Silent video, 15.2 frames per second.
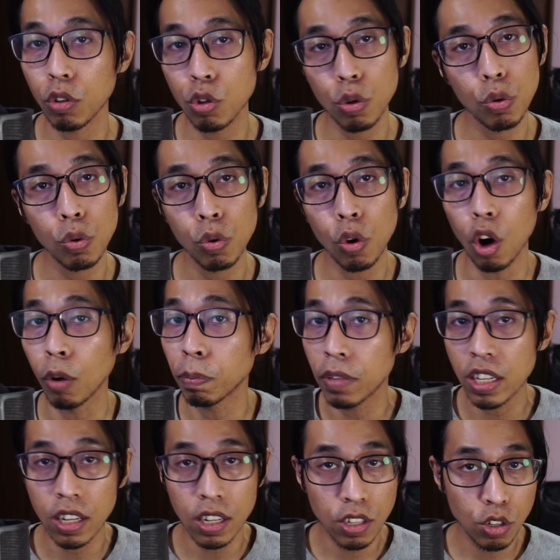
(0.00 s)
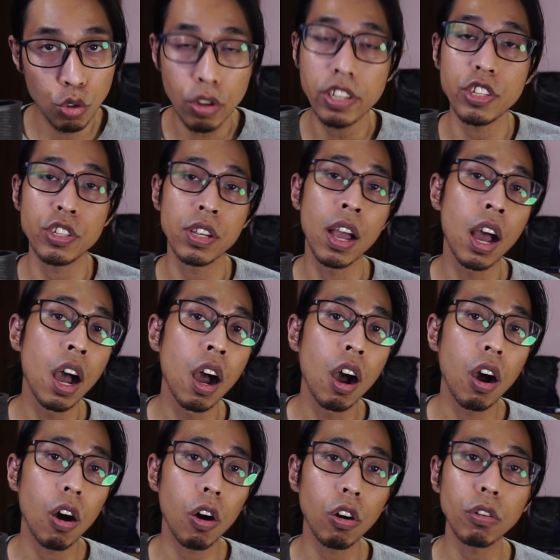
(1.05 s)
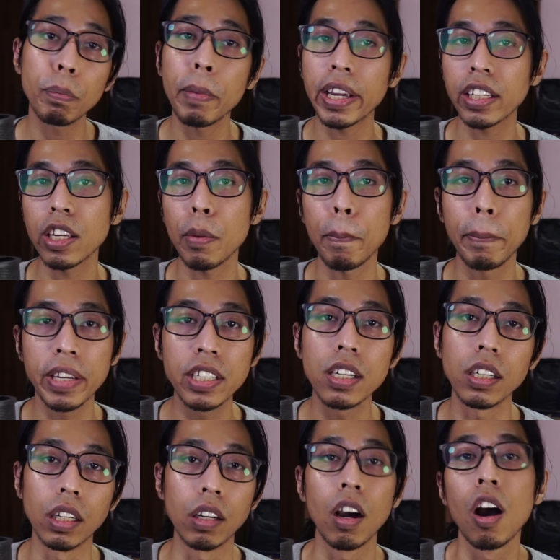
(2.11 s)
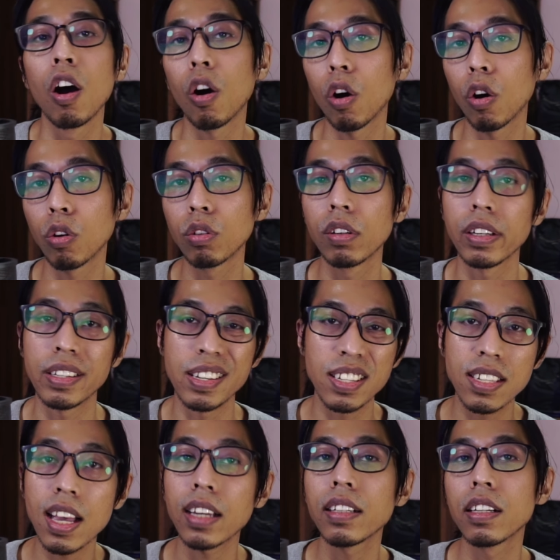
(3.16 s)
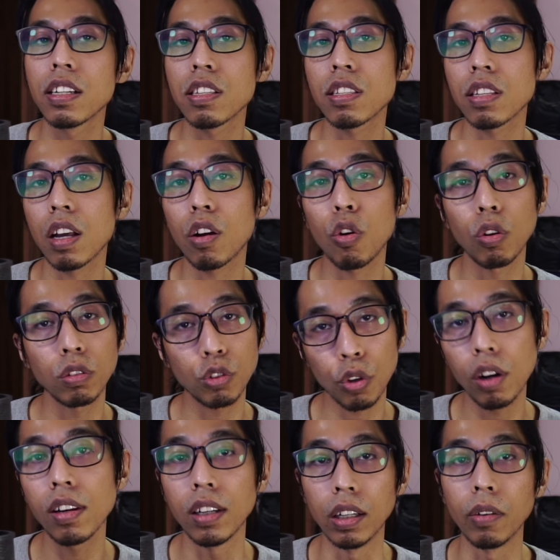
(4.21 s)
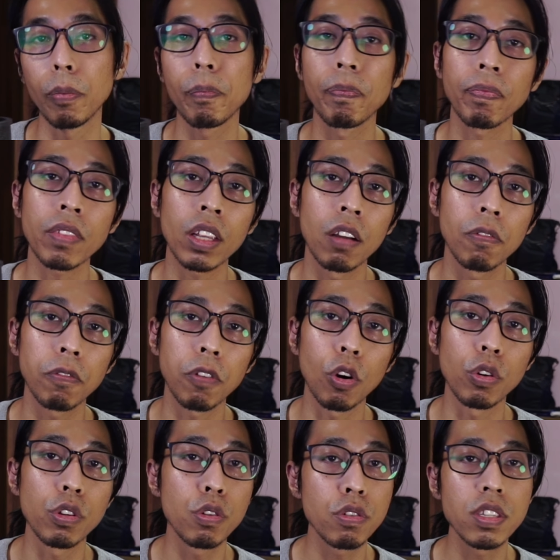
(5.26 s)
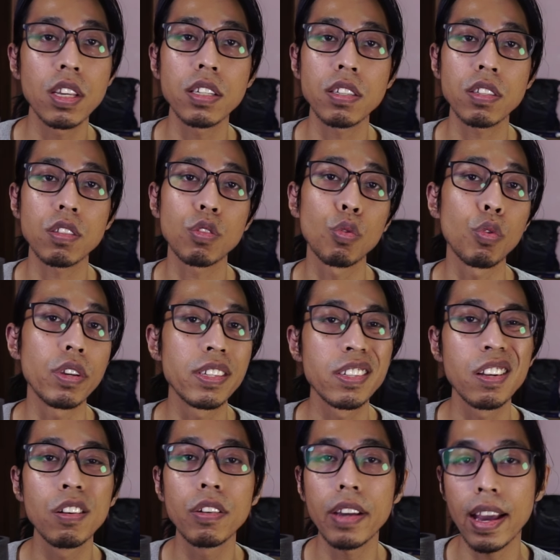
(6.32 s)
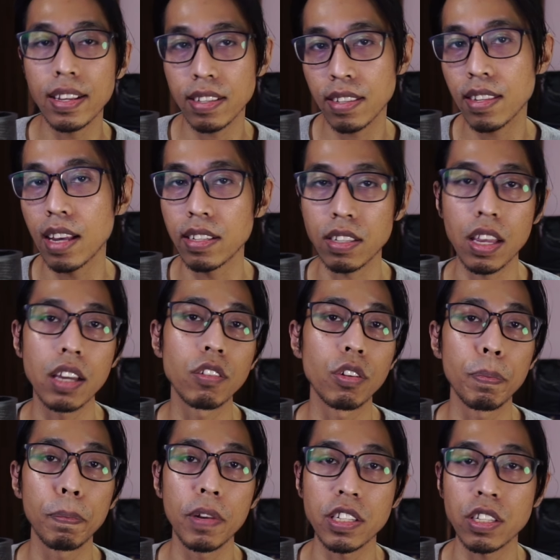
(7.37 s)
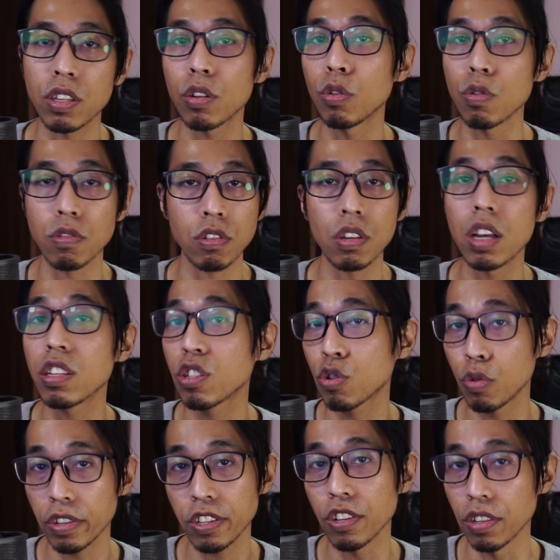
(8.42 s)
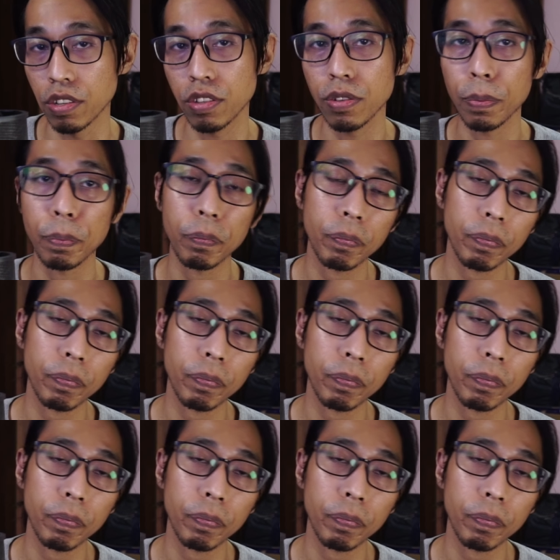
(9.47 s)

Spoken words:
to optical switch or make it bigger or redesign the controller for users to easily access and replace those switches.